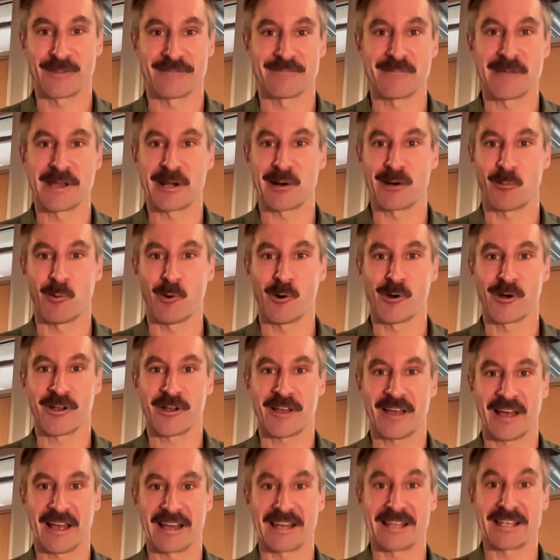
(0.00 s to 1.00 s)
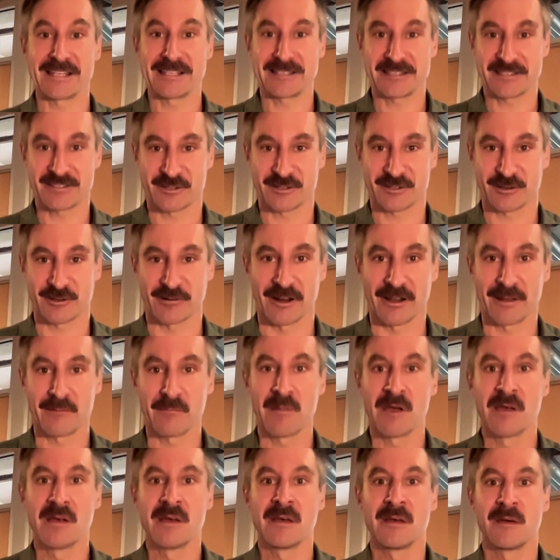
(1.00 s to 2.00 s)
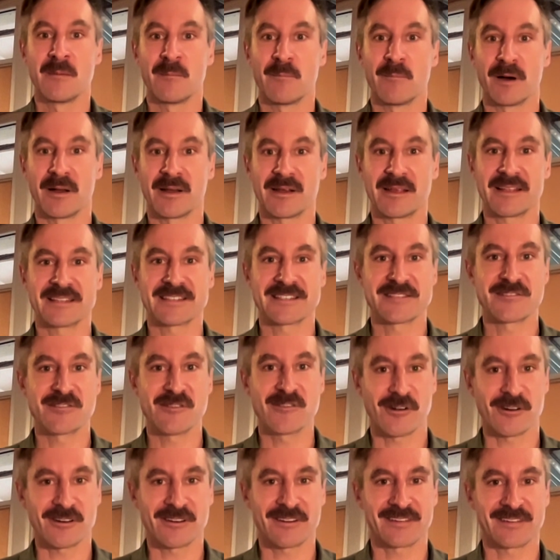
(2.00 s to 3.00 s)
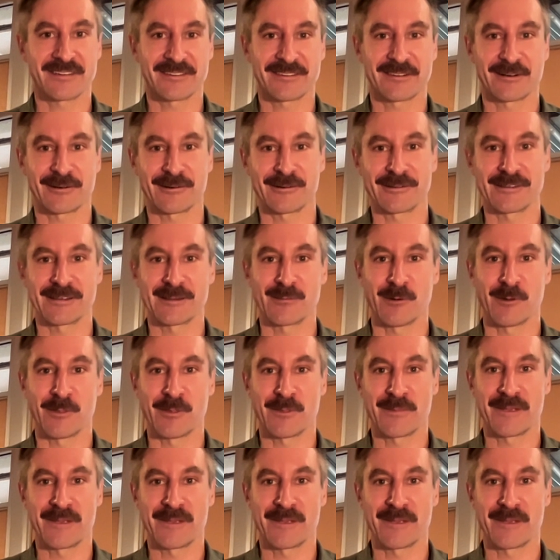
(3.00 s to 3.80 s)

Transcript: They've made it work at Instagram but it's not necessarily what the